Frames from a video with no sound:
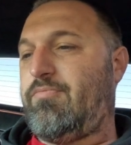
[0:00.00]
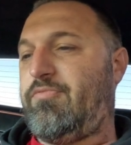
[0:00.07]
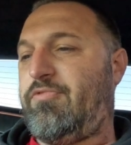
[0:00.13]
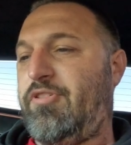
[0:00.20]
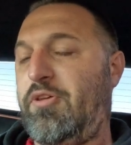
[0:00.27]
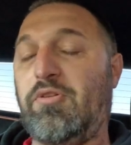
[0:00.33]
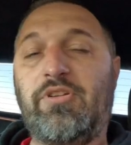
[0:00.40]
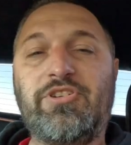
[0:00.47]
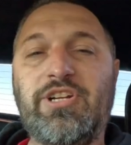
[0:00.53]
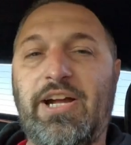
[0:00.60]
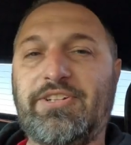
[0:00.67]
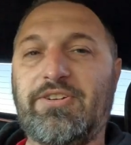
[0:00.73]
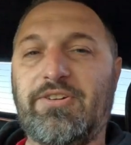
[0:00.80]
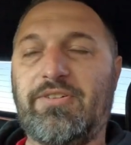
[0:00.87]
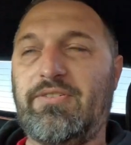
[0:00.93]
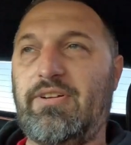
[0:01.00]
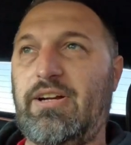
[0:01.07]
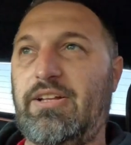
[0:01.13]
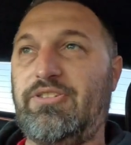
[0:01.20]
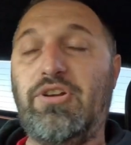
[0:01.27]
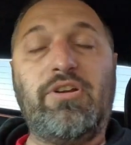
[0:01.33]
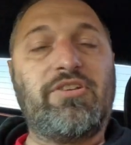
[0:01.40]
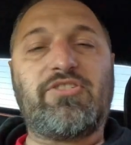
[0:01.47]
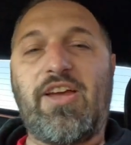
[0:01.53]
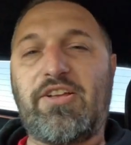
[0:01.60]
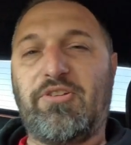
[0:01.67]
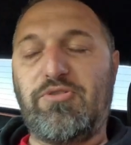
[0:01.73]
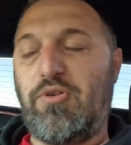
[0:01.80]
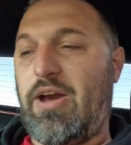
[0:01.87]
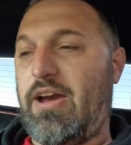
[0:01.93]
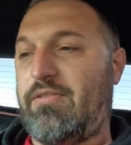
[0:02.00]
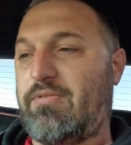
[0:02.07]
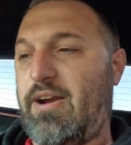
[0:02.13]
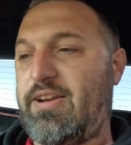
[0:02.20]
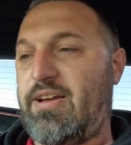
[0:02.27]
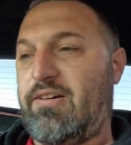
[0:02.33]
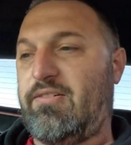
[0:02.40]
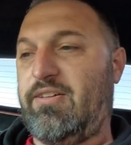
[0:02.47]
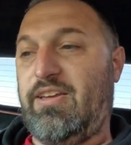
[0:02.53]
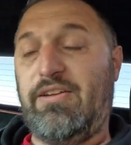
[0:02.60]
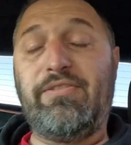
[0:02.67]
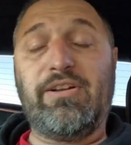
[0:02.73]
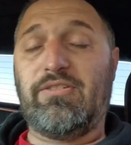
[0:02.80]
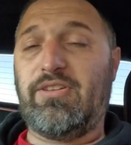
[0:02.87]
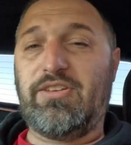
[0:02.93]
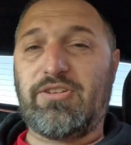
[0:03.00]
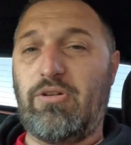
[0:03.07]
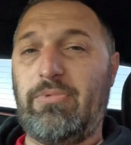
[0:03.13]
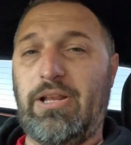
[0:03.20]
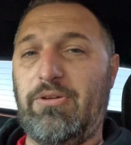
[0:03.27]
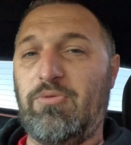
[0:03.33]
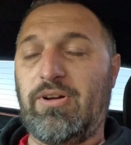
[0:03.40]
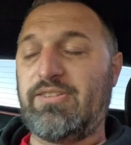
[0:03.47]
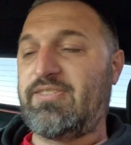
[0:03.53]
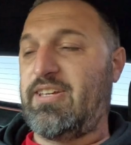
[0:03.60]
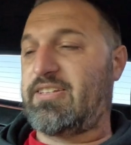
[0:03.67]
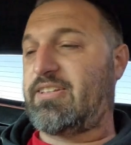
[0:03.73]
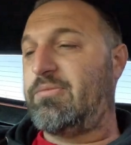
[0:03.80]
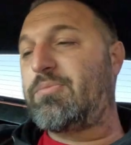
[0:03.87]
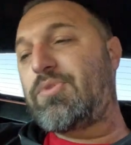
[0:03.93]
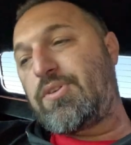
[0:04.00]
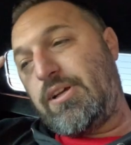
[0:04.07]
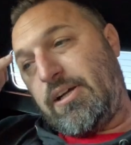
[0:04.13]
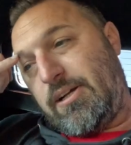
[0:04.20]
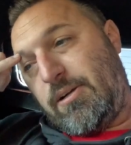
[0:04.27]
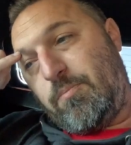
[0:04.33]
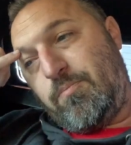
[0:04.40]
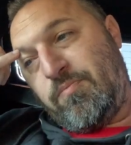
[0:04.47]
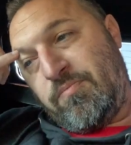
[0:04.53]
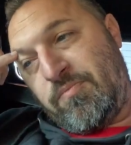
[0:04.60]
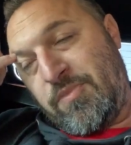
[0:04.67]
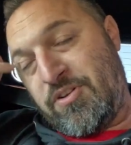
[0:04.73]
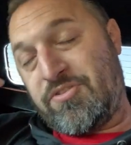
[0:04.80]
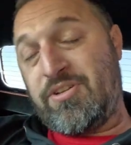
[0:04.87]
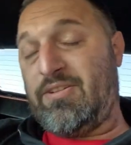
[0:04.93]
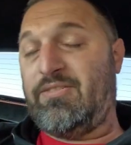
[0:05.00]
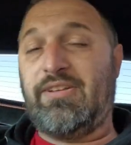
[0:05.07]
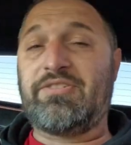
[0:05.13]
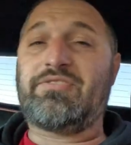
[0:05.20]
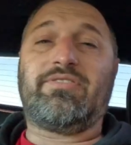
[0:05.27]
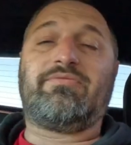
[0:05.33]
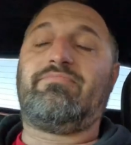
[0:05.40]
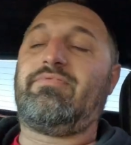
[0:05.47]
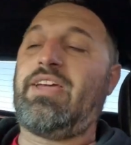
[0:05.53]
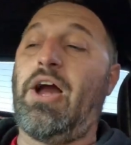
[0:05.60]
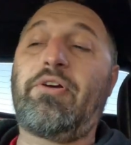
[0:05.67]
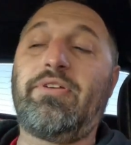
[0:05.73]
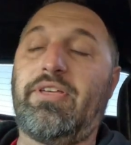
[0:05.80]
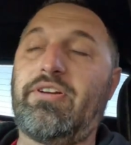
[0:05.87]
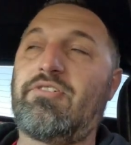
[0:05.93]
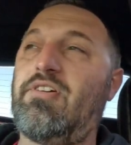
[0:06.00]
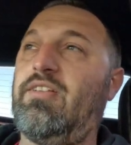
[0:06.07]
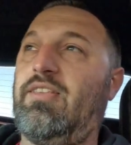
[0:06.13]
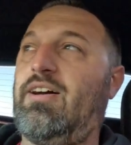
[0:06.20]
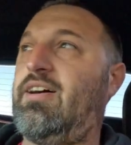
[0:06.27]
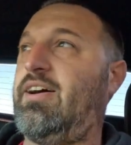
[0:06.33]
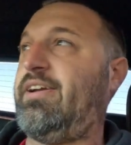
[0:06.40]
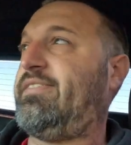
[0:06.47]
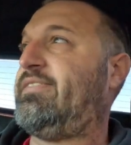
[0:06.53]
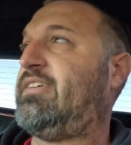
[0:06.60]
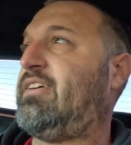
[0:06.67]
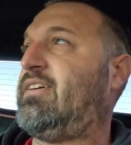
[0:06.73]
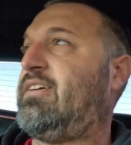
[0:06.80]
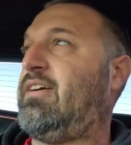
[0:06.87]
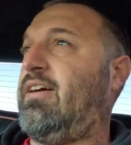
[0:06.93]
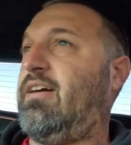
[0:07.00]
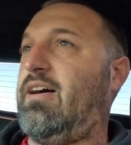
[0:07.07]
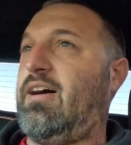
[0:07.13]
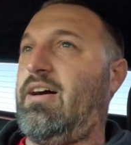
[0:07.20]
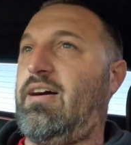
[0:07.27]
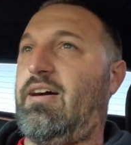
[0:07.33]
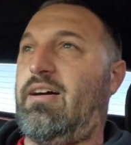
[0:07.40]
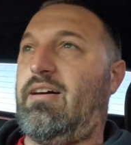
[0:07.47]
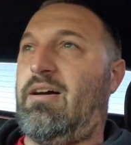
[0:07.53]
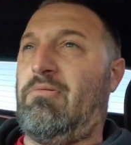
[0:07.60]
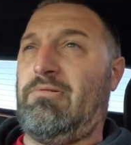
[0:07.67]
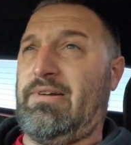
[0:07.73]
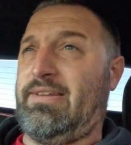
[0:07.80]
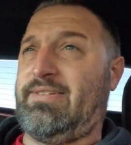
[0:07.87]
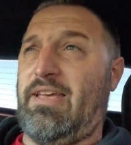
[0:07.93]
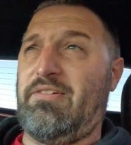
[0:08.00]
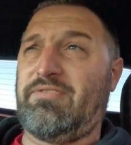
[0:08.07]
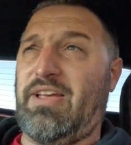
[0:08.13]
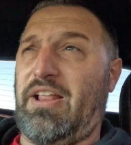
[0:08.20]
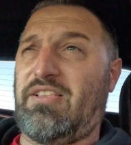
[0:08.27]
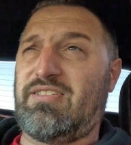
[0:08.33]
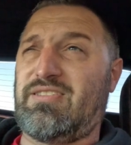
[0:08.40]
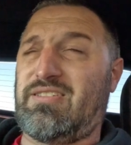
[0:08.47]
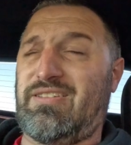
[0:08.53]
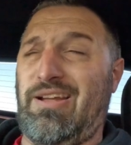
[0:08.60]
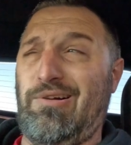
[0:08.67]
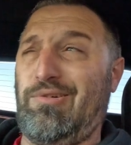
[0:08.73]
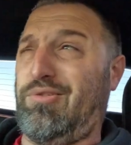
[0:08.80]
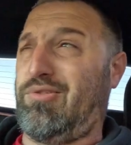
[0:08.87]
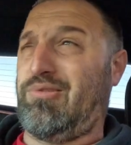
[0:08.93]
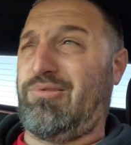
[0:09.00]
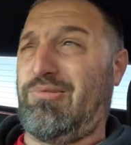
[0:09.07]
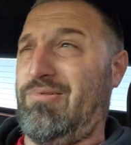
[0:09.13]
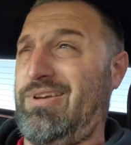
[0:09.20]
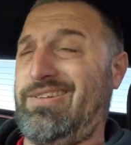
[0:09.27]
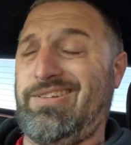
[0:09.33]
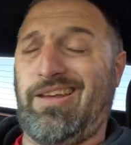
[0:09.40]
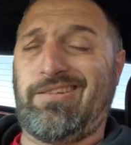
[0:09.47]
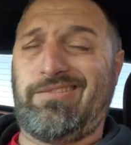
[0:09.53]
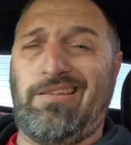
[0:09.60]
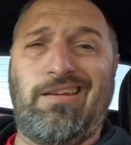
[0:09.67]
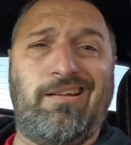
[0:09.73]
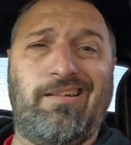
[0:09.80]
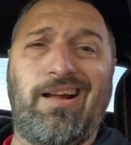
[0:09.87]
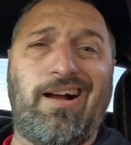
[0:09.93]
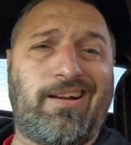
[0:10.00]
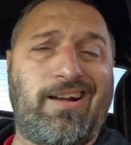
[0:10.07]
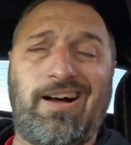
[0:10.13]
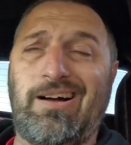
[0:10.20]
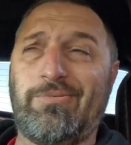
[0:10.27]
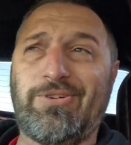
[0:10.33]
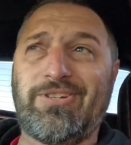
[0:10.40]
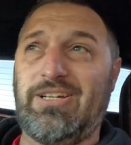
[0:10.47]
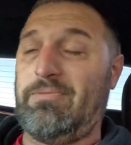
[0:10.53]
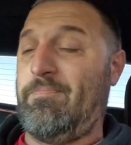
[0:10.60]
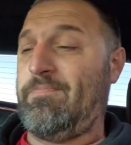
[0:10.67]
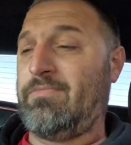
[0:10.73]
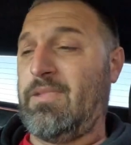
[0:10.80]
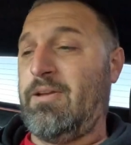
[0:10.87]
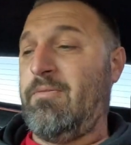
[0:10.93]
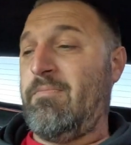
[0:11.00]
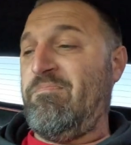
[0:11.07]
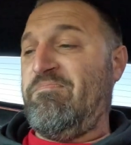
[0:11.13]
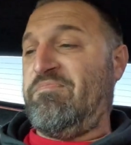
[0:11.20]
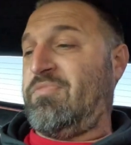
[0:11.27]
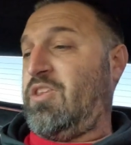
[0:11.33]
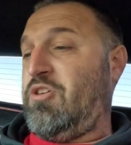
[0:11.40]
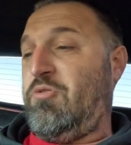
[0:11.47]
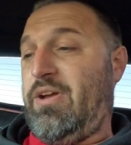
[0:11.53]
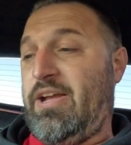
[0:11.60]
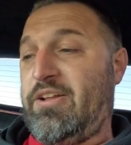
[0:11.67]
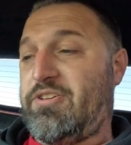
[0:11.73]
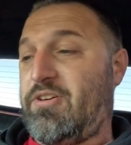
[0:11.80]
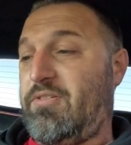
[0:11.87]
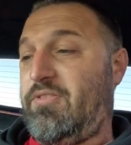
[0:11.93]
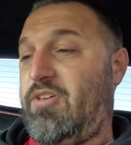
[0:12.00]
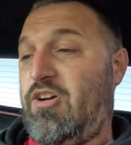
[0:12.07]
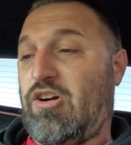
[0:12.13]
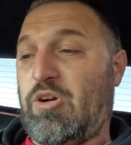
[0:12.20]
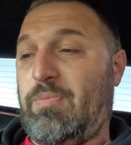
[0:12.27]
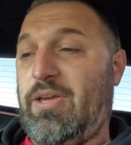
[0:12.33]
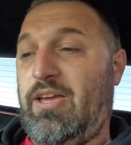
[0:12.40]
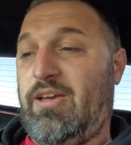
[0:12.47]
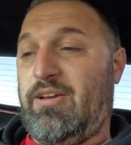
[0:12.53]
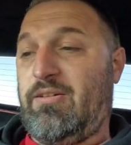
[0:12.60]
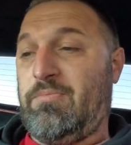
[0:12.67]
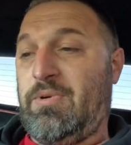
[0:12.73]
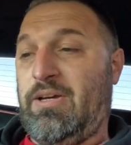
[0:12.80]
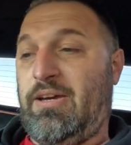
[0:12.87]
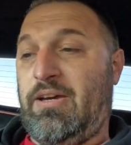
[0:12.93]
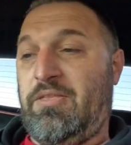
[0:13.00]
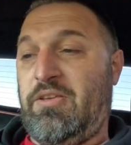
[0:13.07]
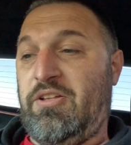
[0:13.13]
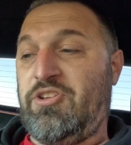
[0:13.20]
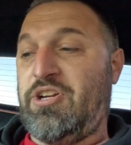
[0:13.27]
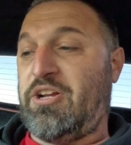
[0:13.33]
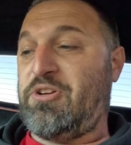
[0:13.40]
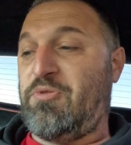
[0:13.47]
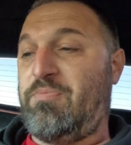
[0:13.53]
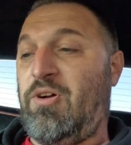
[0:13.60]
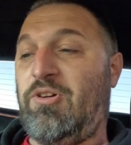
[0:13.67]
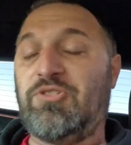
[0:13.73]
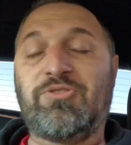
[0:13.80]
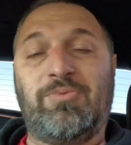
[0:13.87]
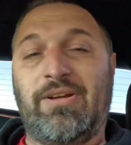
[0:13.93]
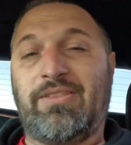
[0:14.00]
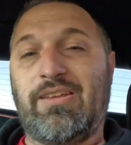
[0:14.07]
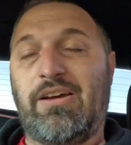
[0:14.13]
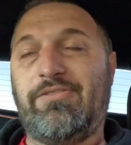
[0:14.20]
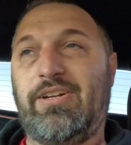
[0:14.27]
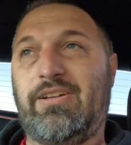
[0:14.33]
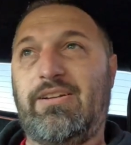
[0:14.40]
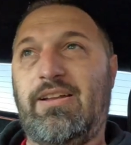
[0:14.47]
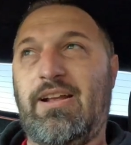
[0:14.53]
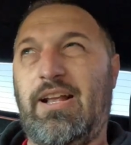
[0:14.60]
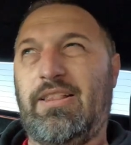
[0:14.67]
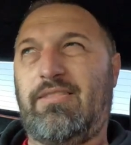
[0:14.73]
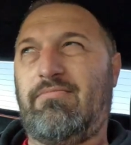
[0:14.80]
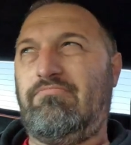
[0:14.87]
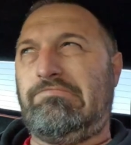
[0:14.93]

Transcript: fuel injector duty cycle you have right now, even on these OBD1 systems. There's a calculator online. I want to say it was like stealth316.com or something. You enter the RPM and the injector pulse width of it, and I